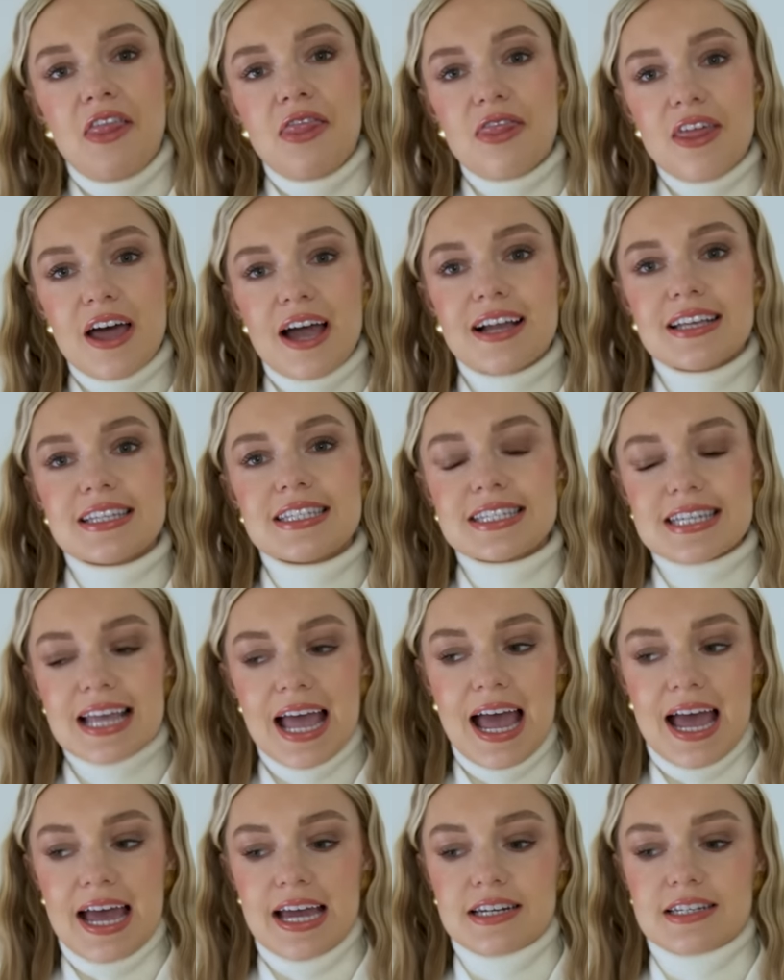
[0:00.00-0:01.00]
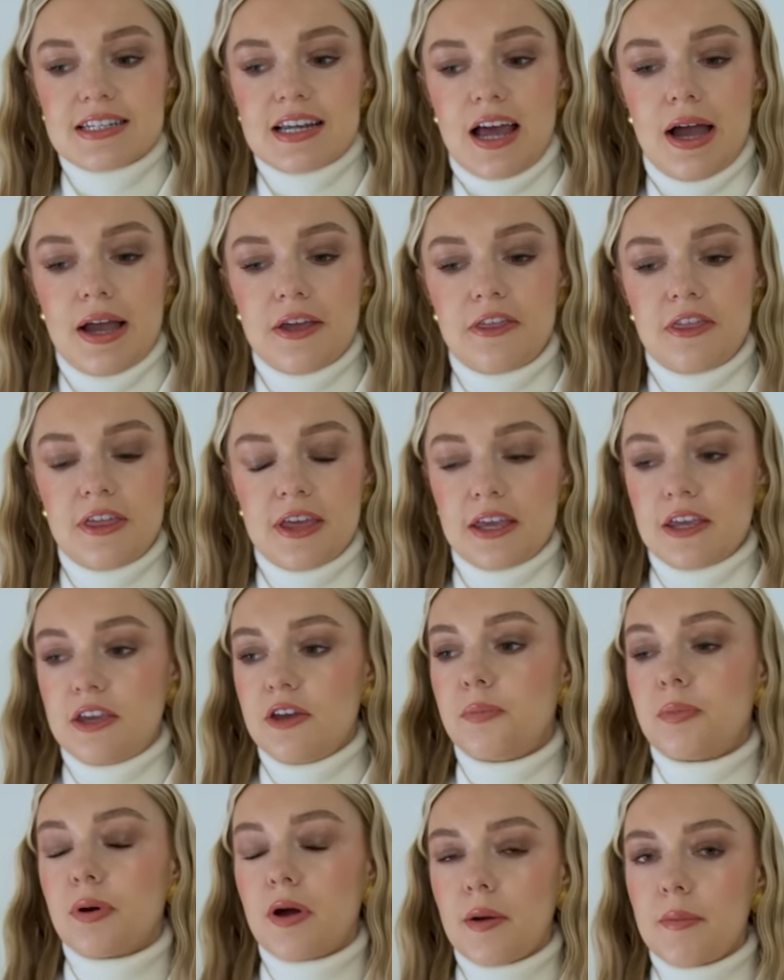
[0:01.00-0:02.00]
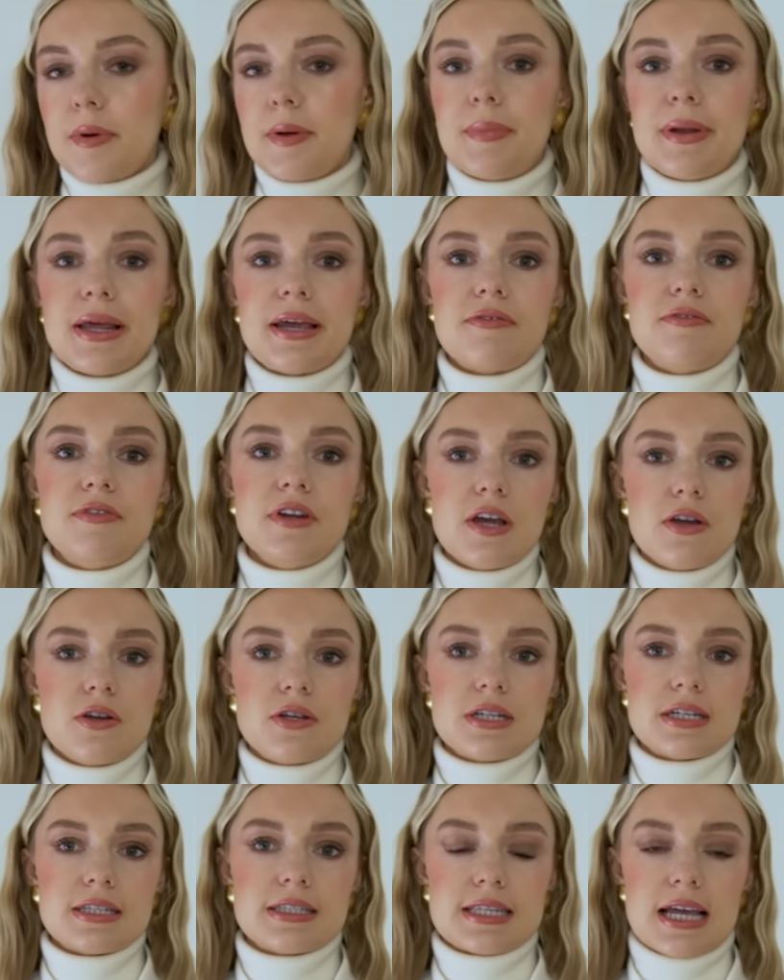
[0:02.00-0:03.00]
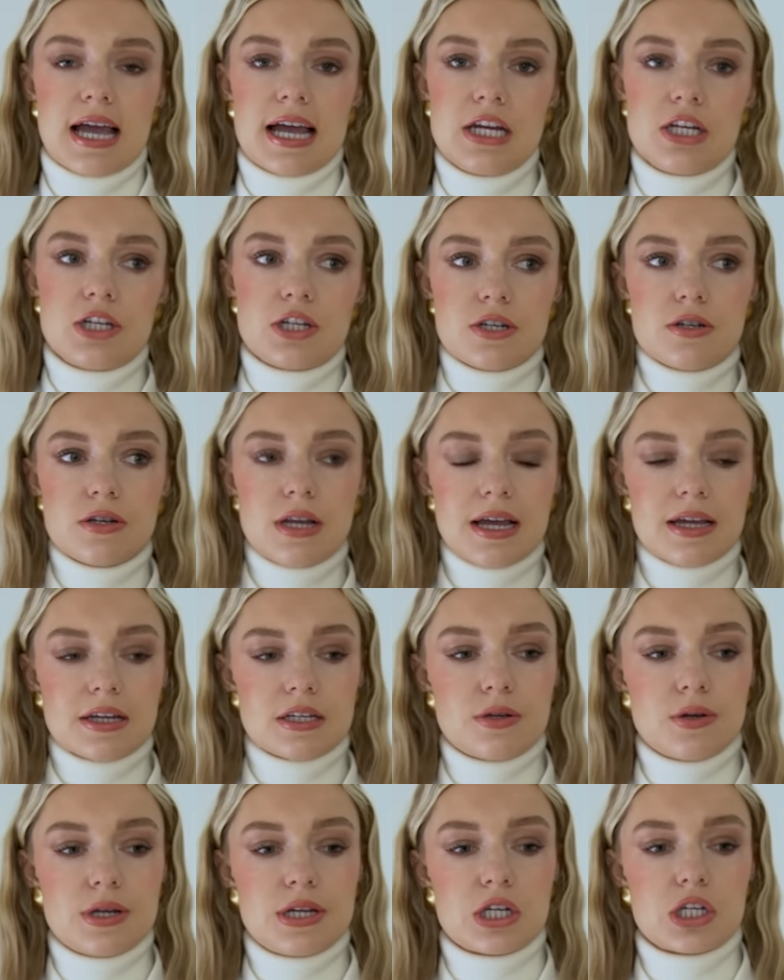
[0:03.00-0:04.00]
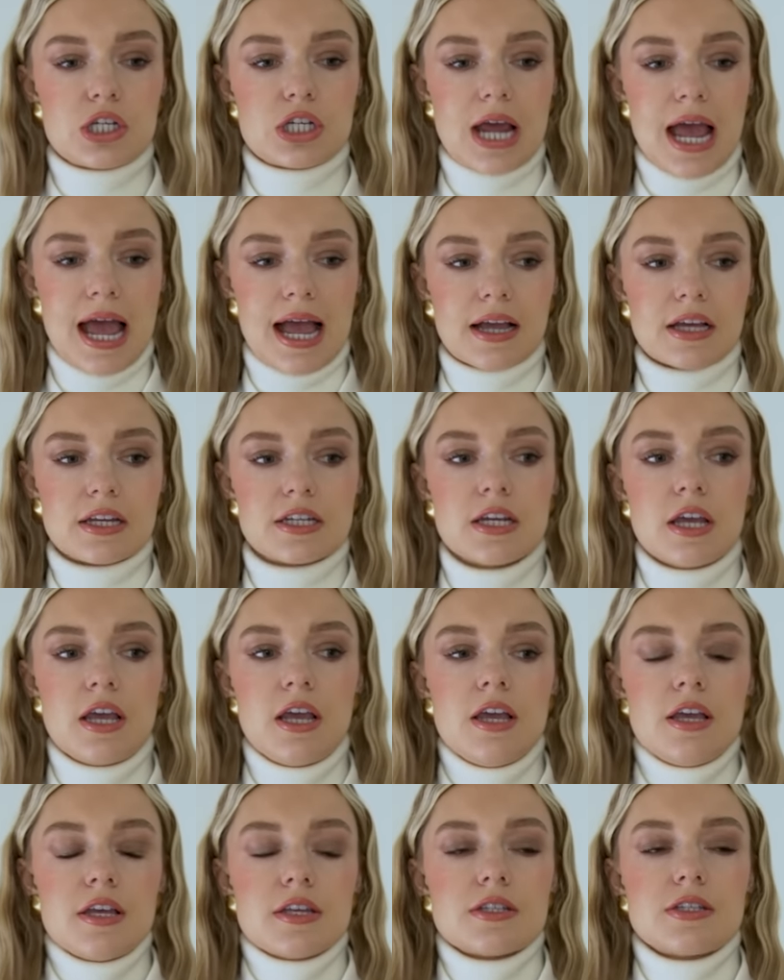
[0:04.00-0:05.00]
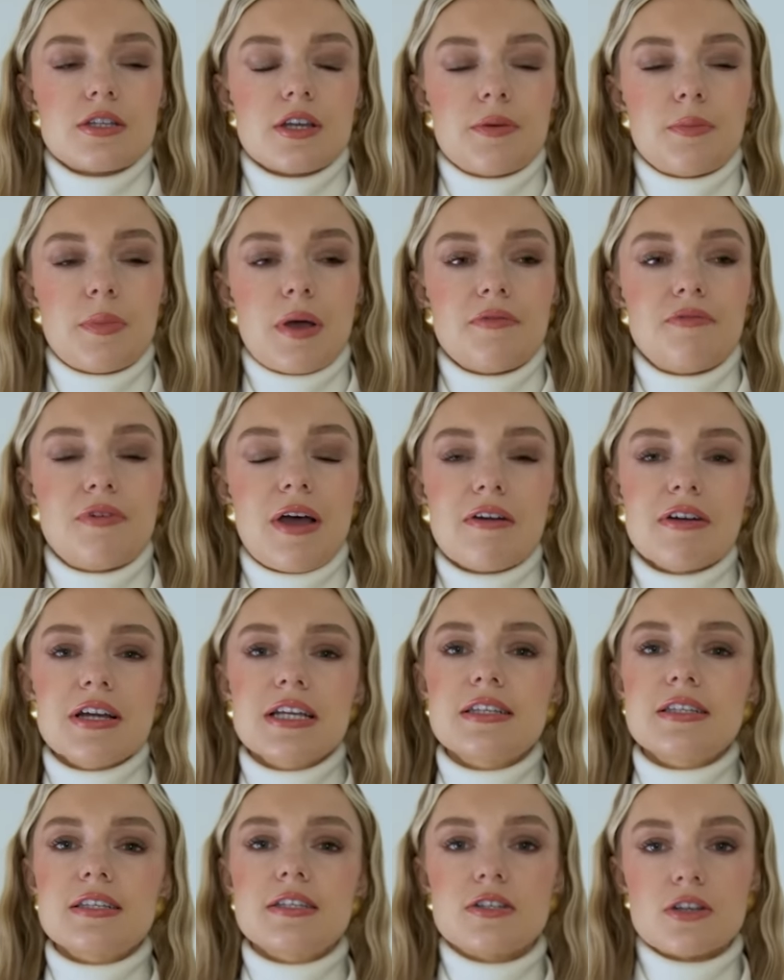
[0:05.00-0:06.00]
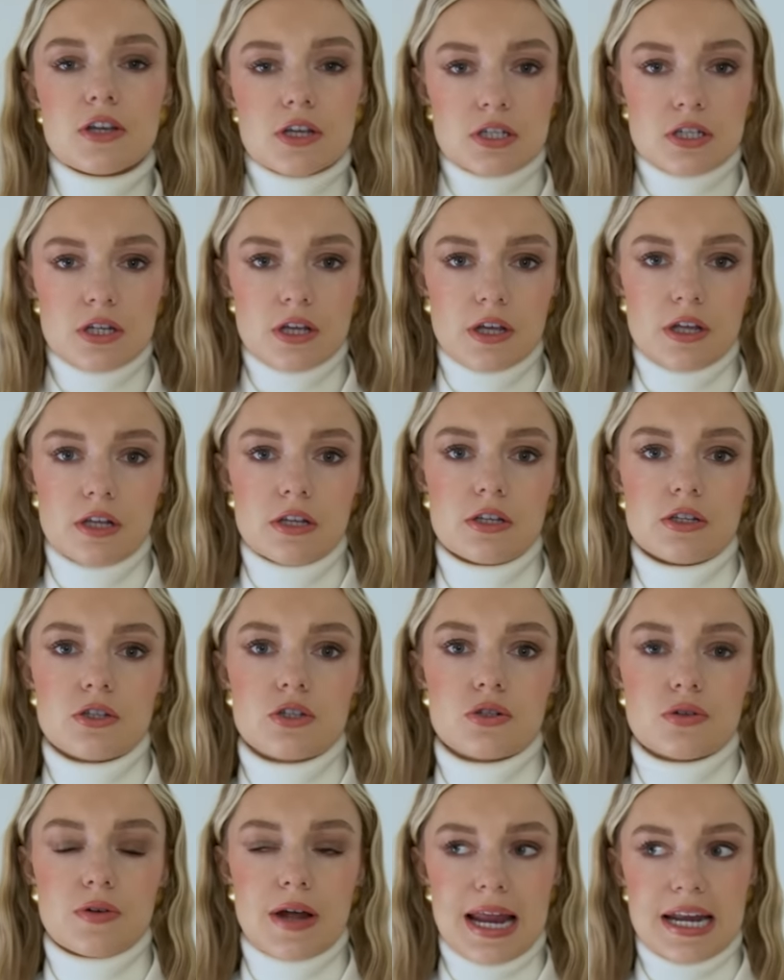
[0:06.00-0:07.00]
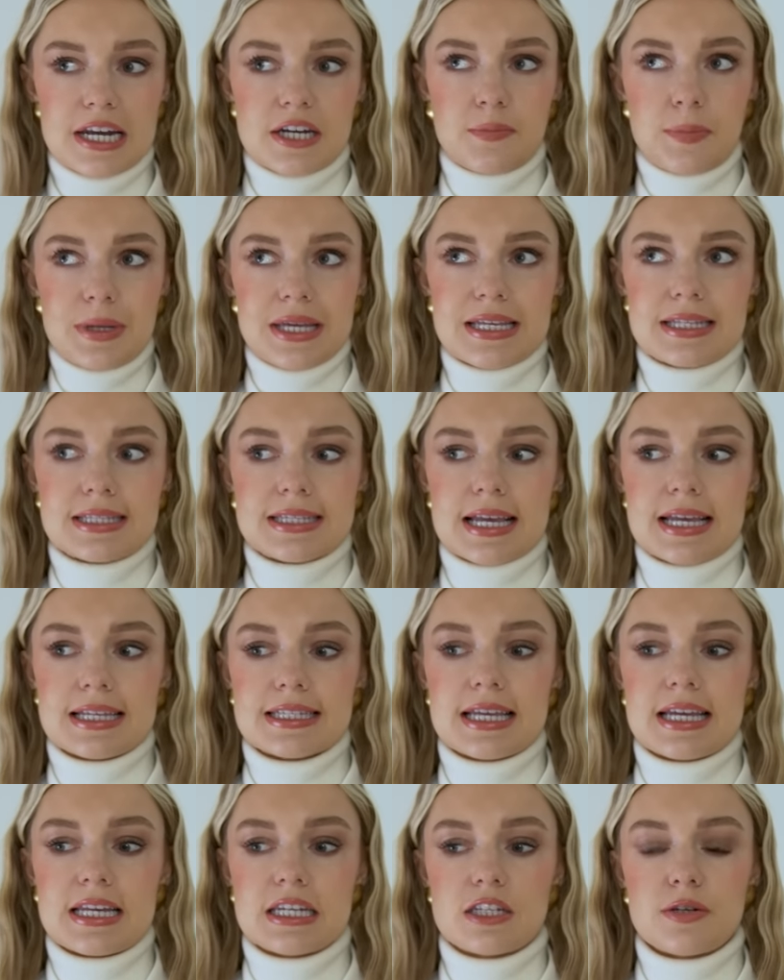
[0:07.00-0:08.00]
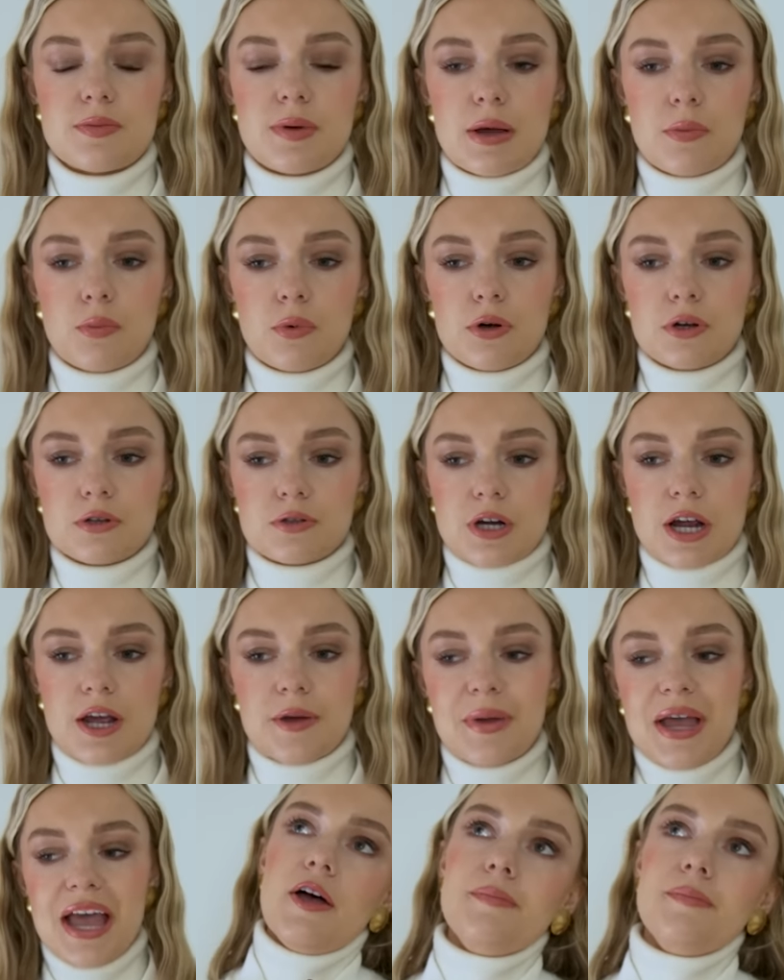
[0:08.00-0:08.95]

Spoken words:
That said, I think you probably have noticed that I do like to inject some very subtle trend pieces into my wardrobe.